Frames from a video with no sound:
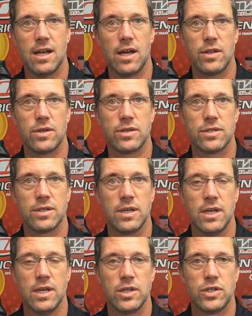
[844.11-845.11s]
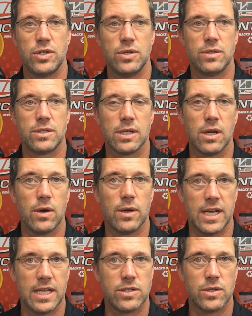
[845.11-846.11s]
Others choose to go
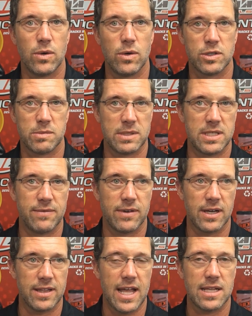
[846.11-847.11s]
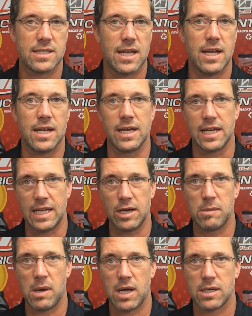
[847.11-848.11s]
an engine oil specific on that side and a
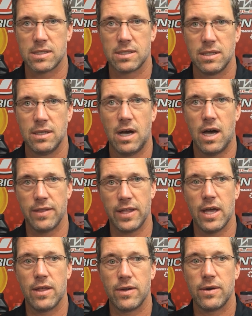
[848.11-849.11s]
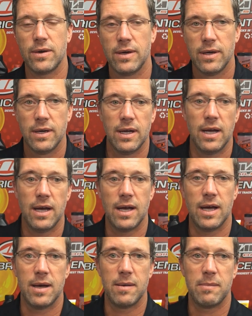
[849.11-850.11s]
gearbox on the other.
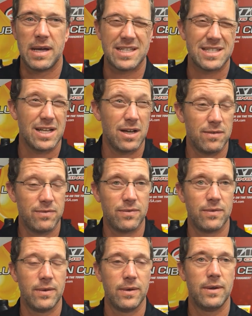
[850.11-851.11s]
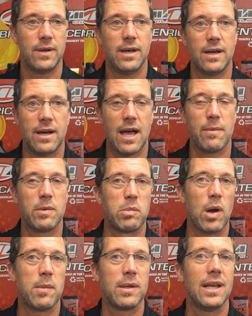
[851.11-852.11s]
Myself, I would
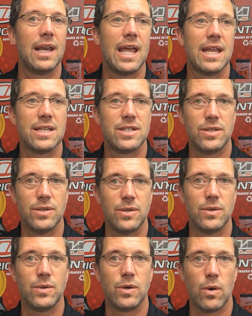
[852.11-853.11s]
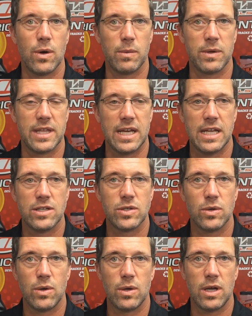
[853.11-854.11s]
probably lend to going with an
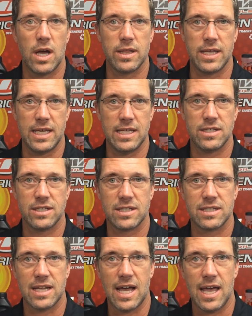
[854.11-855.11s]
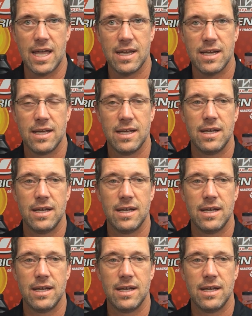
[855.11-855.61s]
engine oil on the engine side.